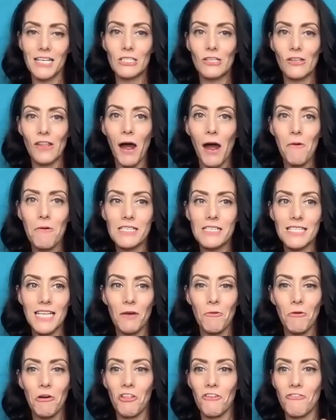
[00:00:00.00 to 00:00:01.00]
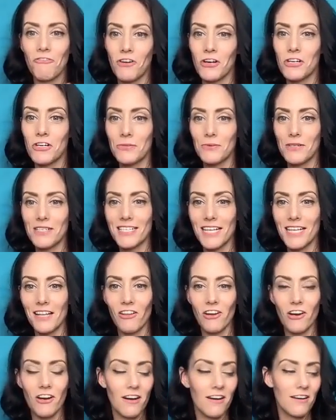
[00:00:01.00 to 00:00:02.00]
So that was like one of the first ones I
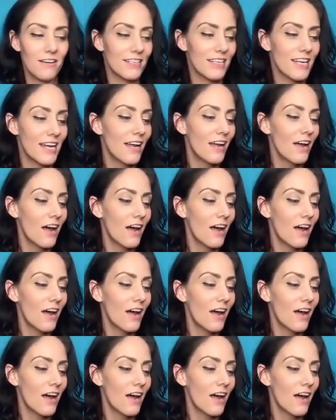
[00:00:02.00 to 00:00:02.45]
learned.